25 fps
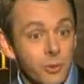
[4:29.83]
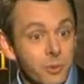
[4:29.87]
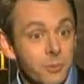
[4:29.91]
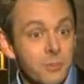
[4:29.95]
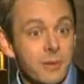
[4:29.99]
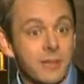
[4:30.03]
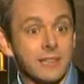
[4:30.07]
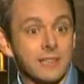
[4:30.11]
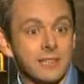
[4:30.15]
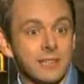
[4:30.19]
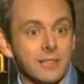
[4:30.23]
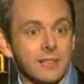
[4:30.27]

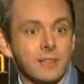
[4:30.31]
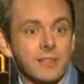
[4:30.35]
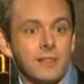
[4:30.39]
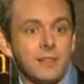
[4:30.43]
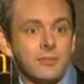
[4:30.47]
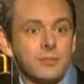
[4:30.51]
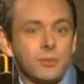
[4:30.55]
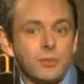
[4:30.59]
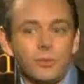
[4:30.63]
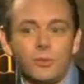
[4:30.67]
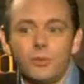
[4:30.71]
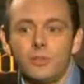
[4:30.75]
romantic
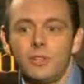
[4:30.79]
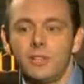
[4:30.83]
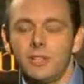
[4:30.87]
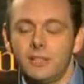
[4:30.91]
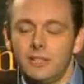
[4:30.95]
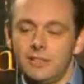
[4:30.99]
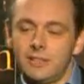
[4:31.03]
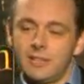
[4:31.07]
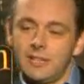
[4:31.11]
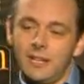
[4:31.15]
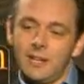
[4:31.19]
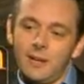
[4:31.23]
love story,
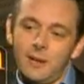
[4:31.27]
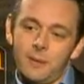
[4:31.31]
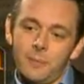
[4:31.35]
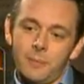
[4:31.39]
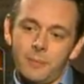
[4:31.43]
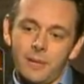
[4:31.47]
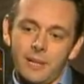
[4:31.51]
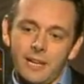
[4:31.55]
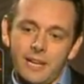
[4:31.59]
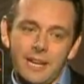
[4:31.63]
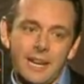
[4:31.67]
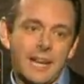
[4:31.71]
and
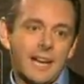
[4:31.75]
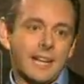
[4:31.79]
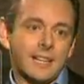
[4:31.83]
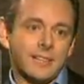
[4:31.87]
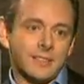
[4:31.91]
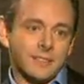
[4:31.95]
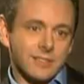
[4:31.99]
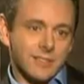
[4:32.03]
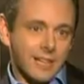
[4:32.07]
but it has